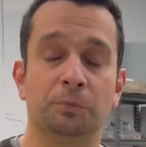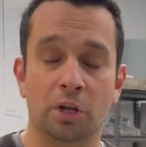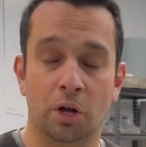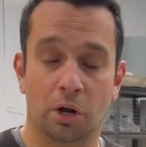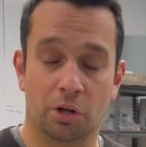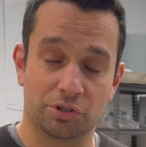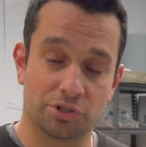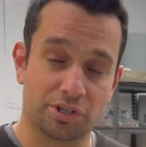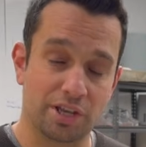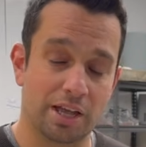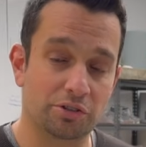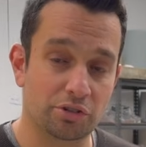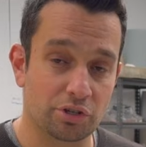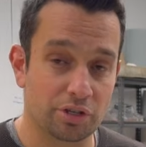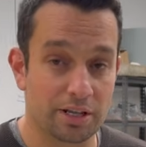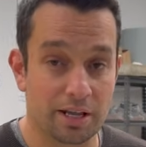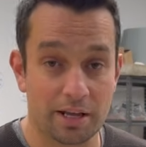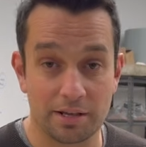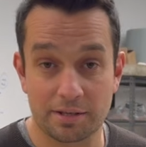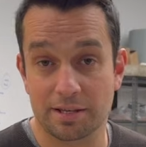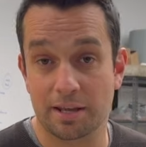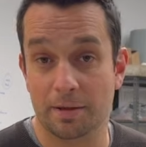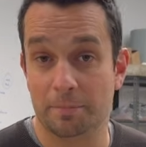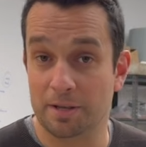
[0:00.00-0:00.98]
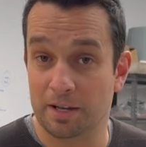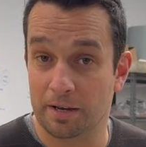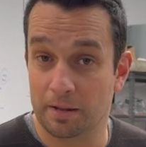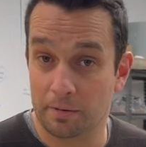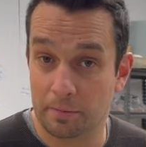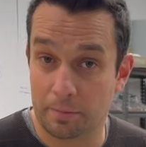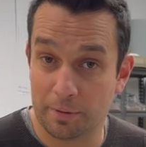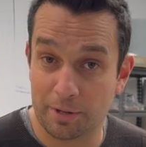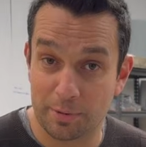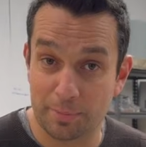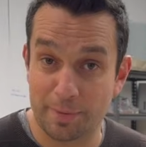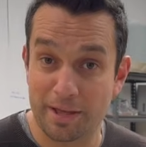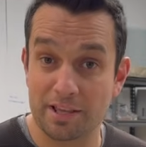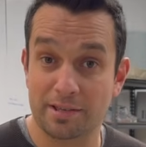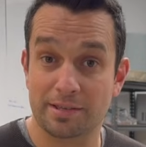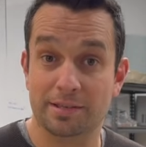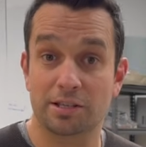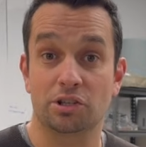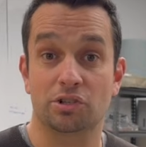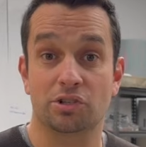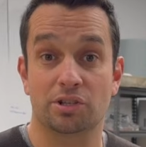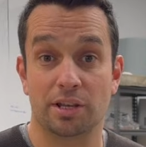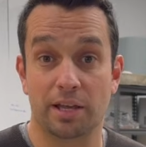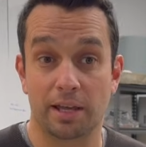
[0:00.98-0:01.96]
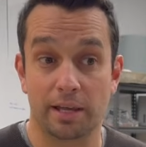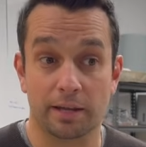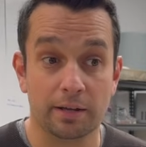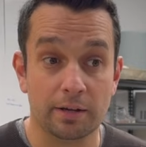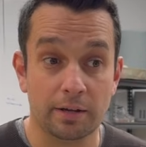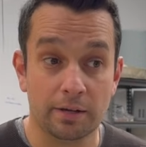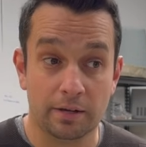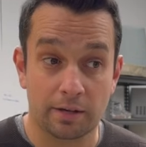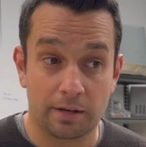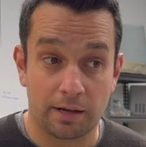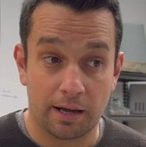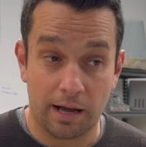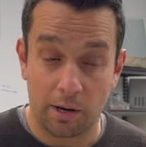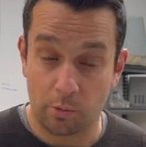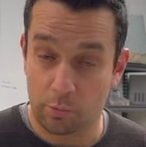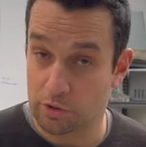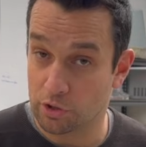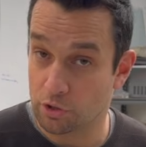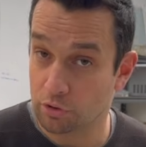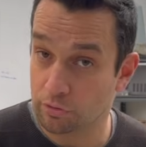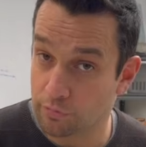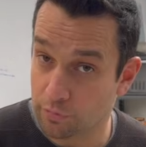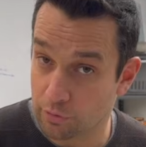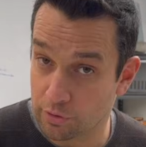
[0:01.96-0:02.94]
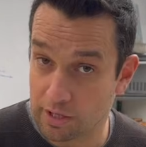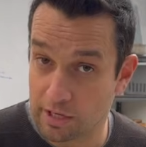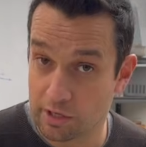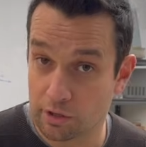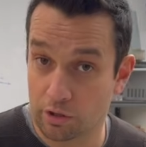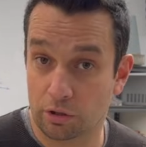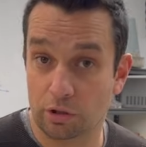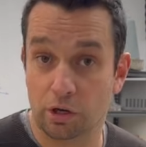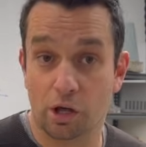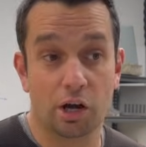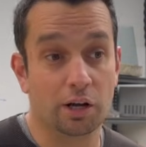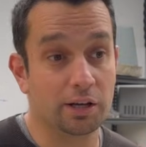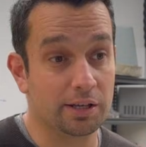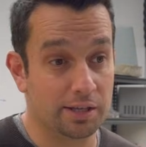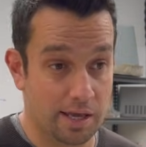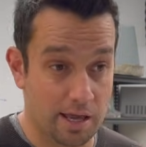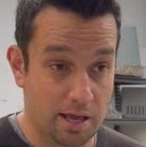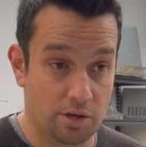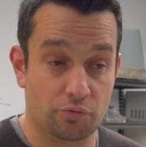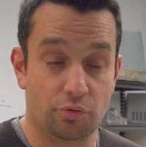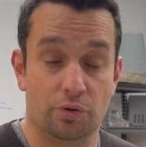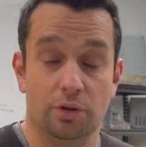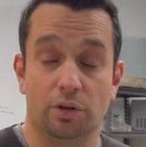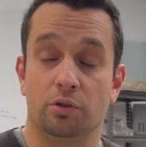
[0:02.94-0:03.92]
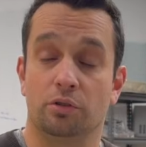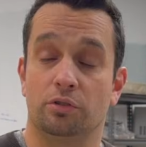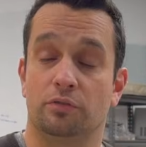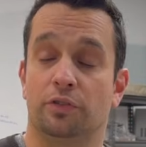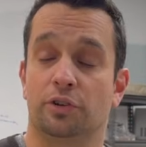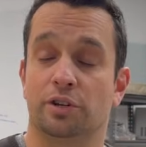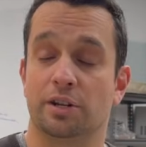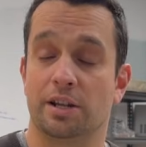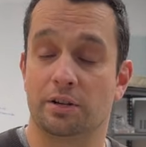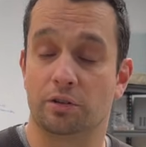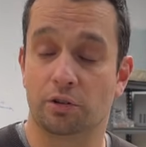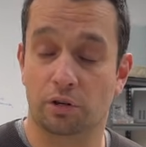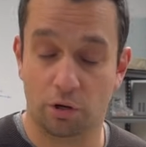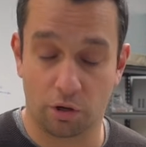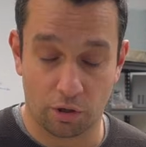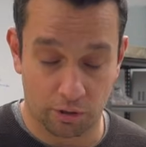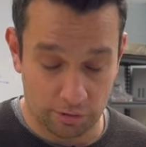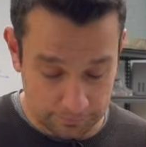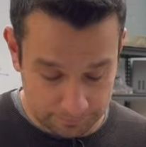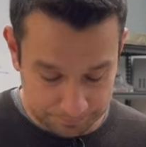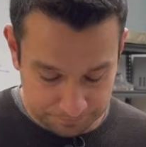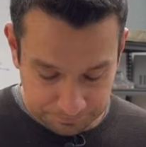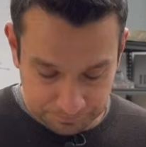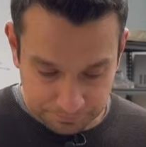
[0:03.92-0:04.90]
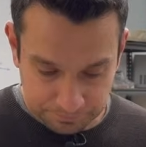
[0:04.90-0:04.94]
On Saturday, I sent him another message, say, are we good for 9 o'clock? Yes, we're good for 9 o'clock.